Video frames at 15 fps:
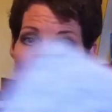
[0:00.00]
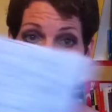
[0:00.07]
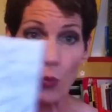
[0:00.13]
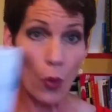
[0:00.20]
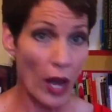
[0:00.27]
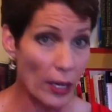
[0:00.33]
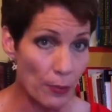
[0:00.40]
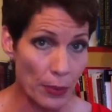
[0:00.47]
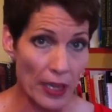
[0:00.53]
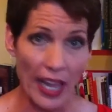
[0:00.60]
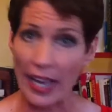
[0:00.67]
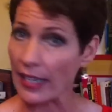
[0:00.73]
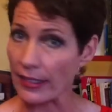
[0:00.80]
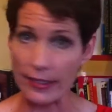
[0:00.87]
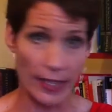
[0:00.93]
in one
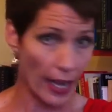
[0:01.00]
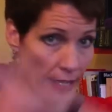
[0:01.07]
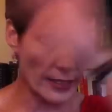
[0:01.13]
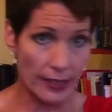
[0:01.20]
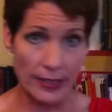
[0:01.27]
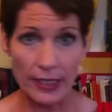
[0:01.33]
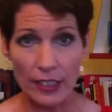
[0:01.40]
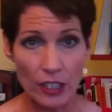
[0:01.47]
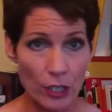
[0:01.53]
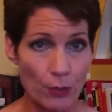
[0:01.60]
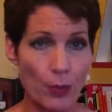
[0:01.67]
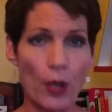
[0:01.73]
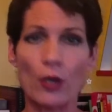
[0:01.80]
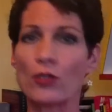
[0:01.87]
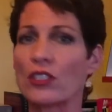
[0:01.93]
place, not in a
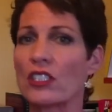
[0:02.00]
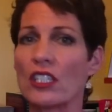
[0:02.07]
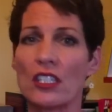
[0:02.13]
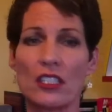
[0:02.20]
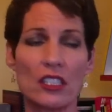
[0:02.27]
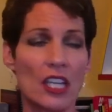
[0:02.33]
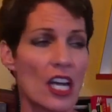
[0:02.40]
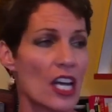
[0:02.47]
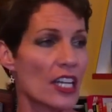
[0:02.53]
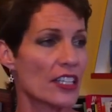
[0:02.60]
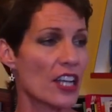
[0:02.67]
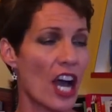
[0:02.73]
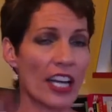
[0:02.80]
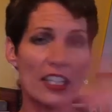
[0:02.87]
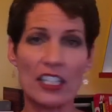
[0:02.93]
zillion post-its,
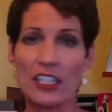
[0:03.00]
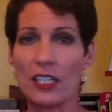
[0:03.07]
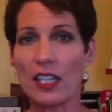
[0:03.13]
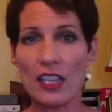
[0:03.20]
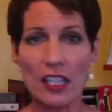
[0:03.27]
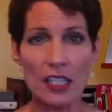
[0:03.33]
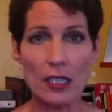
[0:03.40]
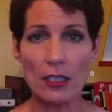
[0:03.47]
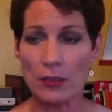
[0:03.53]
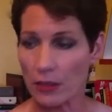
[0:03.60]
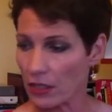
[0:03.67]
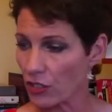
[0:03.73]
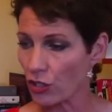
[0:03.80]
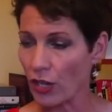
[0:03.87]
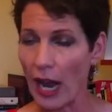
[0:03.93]
not on a
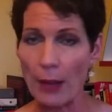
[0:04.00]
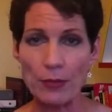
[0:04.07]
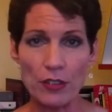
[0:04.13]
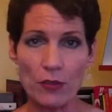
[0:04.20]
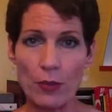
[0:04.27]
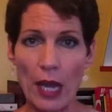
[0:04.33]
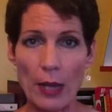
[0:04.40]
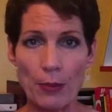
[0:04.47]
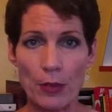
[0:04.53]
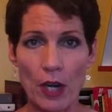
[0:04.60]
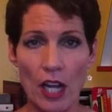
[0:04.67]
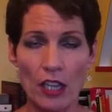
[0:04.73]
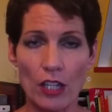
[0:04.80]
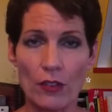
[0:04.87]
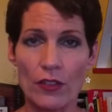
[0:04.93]
little scraps of
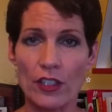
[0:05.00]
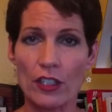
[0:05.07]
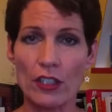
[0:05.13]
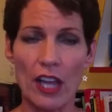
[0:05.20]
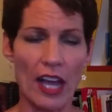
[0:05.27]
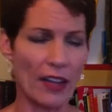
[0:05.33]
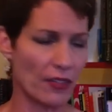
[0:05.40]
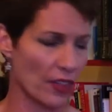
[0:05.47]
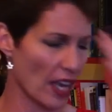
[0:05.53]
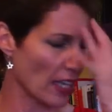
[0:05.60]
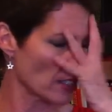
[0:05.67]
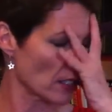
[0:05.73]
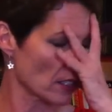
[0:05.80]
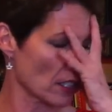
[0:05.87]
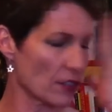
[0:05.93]
paper all over your life.
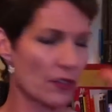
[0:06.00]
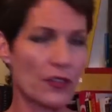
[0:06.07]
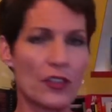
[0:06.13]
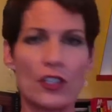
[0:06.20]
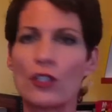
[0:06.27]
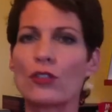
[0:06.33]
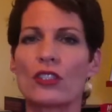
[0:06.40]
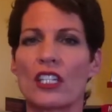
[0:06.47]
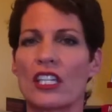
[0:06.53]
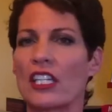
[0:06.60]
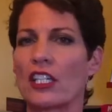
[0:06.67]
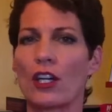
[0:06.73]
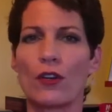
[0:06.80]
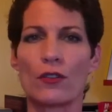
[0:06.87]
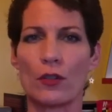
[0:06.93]
That's
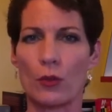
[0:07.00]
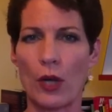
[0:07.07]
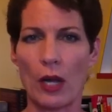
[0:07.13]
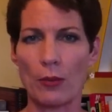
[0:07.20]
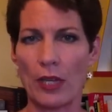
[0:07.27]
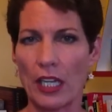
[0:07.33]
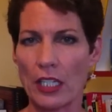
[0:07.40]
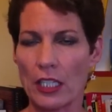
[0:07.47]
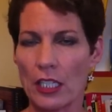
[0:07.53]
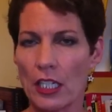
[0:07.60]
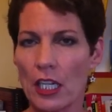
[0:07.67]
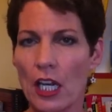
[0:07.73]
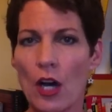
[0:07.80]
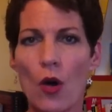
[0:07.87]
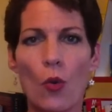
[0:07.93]
confusing and overwhelming.
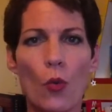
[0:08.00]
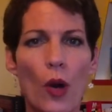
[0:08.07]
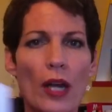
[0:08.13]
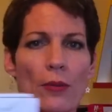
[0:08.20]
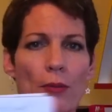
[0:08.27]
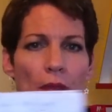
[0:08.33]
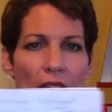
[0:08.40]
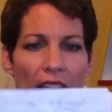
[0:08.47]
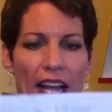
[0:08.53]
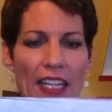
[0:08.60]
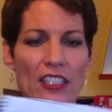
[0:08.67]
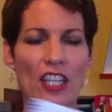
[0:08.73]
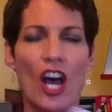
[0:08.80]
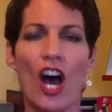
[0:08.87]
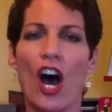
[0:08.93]
One
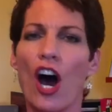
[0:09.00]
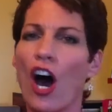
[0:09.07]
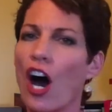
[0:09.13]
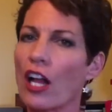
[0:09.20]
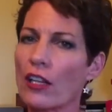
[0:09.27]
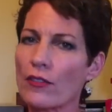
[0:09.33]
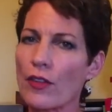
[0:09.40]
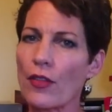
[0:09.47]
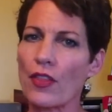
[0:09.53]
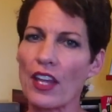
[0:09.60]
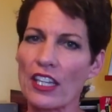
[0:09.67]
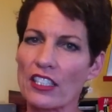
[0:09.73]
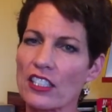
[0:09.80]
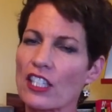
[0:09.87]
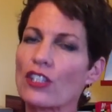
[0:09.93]
place, all of the
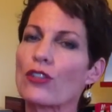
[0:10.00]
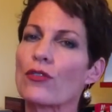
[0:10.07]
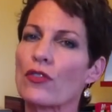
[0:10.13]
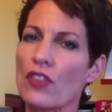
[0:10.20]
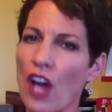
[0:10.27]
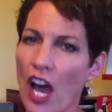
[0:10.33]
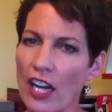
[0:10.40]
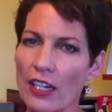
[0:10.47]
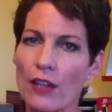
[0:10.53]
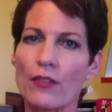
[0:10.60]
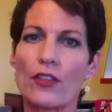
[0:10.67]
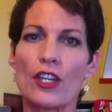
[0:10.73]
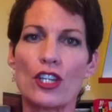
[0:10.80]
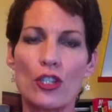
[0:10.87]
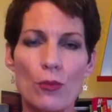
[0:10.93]
things that you've thought
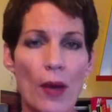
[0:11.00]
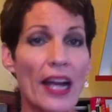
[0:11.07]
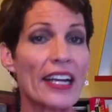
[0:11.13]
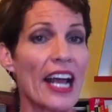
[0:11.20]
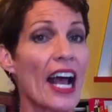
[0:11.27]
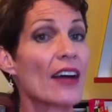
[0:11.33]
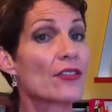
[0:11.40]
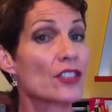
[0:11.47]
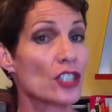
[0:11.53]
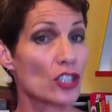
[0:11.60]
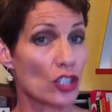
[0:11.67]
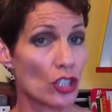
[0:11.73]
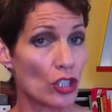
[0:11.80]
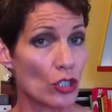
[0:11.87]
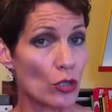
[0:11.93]
of that you might have to
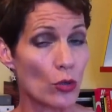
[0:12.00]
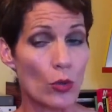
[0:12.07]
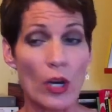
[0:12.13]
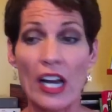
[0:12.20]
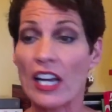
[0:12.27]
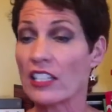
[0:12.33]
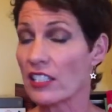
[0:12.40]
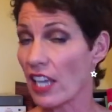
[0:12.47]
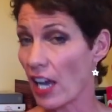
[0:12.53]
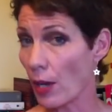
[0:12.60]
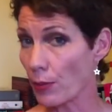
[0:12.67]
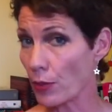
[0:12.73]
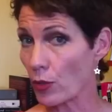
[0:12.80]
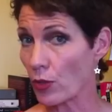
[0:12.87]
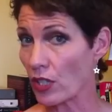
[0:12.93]
do to
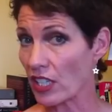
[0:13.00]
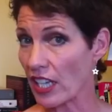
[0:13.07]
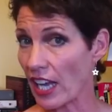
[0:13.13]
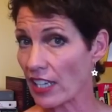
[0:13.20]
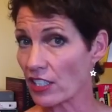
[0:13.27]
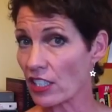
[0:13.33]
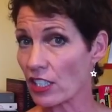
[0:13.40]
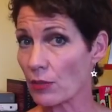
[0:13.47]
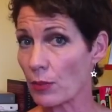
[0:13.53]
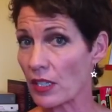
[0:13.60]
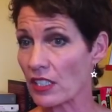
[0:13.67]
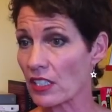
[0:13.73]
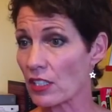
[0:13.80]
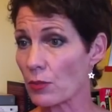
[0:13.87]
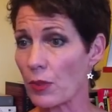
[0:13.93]
help you engage this
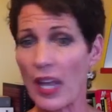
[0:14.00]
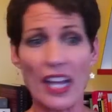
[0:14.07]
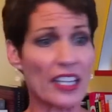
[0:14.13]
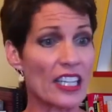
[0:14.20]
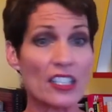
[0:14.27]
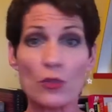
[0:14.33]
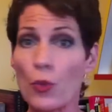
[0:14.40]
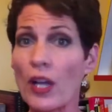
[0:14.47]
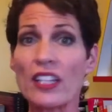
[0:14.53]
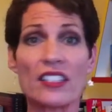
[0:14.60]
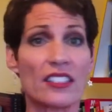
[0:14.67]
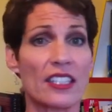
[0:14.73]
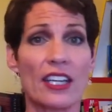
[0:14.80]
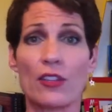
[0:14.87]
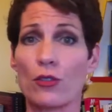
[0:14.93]
business plan as
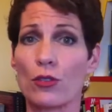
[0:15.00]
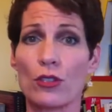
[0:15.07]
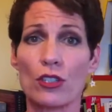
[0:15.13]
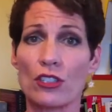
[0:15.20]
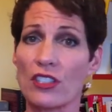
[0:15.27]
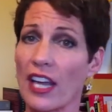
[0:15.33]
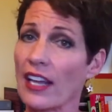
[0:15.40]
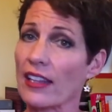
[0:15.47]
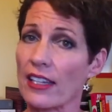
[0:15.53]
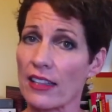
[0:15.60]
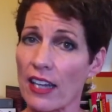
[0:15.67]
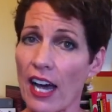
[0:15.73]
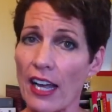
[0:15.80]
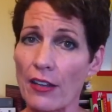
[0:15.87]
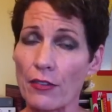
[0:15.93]
well as get through your
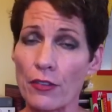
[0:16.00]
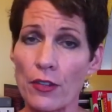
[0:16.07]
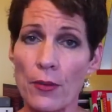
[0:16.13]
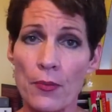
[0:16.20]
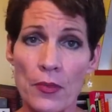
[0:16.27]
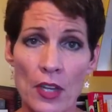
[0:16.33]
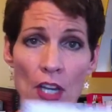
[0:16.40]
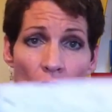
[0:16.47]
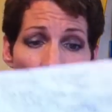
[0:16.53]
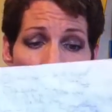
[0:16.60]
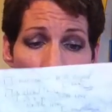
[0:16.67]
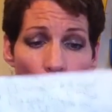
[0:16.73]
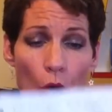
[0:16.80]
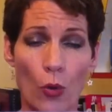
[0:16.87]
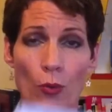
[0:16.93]
daily life.
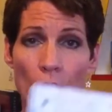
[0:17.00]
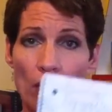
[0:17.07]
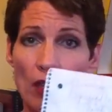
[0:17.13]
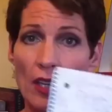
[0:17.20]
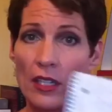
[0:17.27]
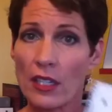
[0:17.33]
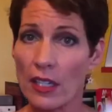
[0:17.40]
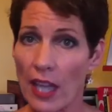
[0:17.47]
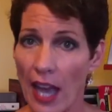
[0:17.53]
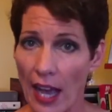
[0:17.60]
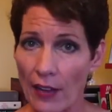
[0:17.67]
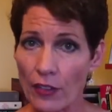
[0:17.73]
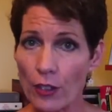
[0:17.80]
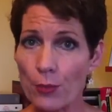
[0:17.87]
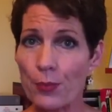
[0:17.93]
So,
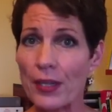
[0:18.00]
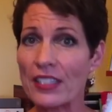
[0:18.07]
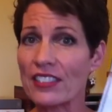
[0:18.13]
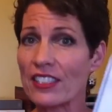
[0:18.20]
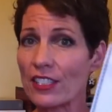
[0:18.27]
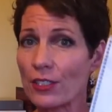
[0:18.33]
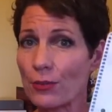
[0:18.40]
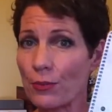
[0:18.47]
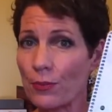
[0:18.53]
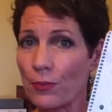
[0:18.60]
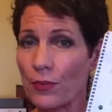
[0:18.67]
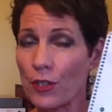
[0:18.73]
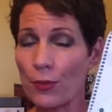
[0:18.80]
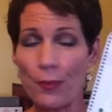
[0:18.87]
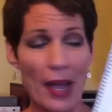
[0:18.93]
have your
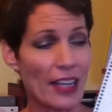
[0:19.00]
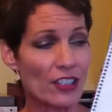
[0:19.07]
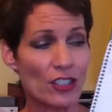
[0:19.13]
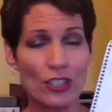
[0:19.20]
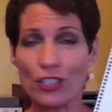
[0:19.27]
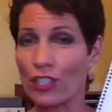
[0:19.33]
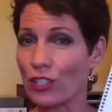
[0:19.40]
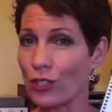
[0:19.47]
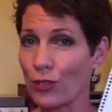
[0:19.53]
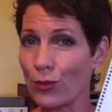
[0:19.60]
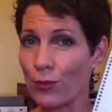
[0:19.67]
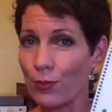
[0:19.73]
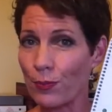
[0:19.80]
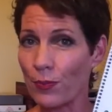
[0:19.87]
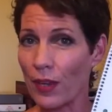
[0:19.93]
master
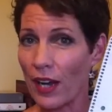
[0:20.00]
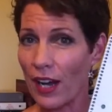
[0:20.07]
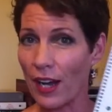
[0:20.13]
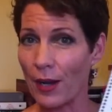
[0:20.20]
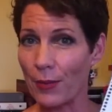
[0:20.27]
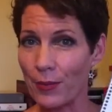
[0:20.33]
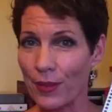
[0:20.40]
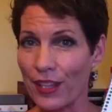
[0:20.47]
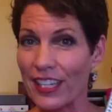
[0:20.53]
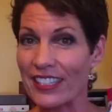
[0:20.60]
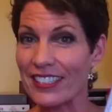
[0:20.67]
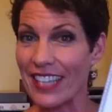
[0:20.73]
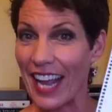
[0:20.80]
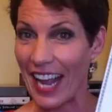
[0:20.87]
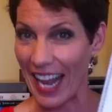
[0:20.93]
to-do
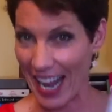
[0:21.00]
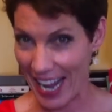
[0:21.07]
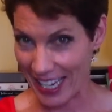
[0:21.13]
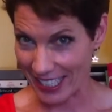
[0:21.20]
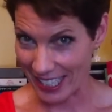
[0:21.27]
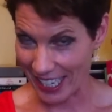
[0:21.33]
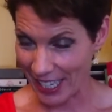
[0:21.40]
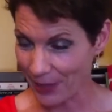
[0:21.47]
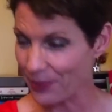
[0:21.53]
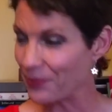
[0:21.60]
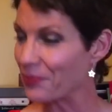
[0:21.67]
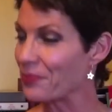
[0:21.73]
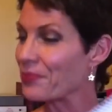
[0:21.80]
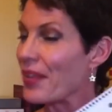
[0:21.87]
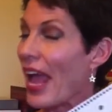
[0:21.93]
list
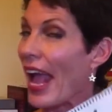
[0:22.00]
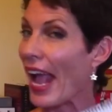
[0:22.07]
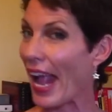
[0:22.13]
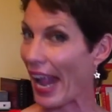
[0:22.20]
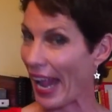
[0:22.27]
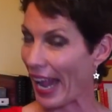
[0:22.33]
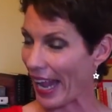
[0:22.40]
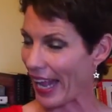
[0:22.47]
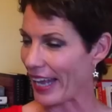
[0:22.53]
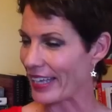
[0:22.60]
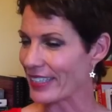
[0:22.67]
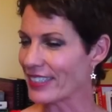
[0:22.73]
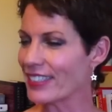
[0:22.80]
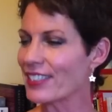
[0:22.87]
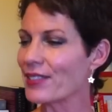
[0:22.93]
handy,
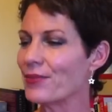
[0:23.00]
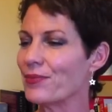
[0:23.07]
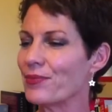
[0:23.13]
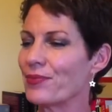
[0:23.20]
and